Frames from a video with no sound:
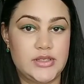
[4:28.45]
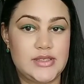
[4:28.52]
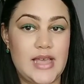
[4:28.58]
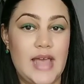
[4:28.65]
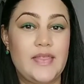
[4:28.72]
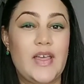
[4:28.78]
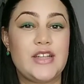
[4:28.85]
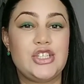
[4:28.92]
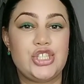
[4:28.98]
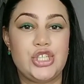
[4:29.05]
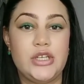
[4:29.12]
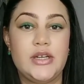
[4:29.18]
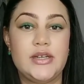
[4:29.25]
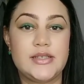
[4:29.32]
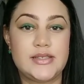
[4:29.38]
and that she
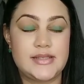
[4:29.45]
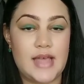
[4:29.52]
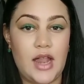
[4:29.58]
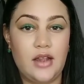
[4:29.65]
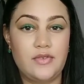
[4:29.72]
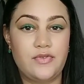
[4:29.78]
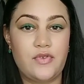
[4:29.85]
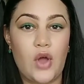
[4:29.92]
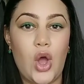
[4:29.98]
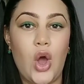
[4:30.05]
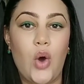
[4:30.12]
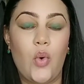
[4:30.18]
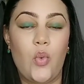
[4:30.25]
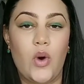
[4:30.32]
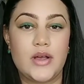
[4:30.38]
herself
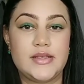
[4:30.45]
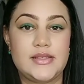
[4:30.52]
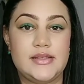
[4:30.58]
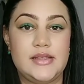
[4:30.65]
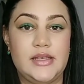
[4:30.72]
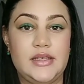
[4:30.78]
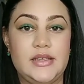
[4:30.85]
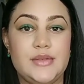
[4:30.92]
was the